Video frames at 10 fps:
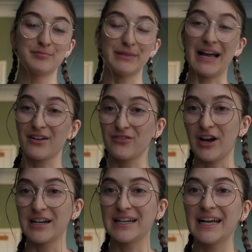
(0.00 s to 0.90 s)
Black
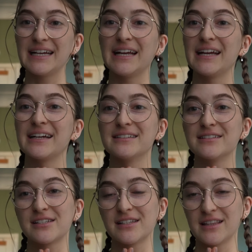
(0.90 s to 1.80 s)
Friday
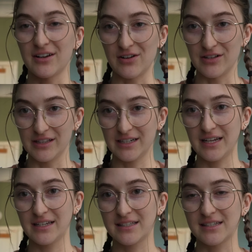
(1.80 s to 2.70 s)
and the
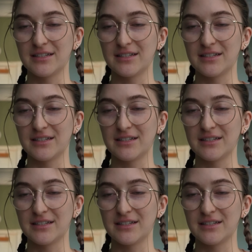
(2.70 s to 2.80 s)
holidays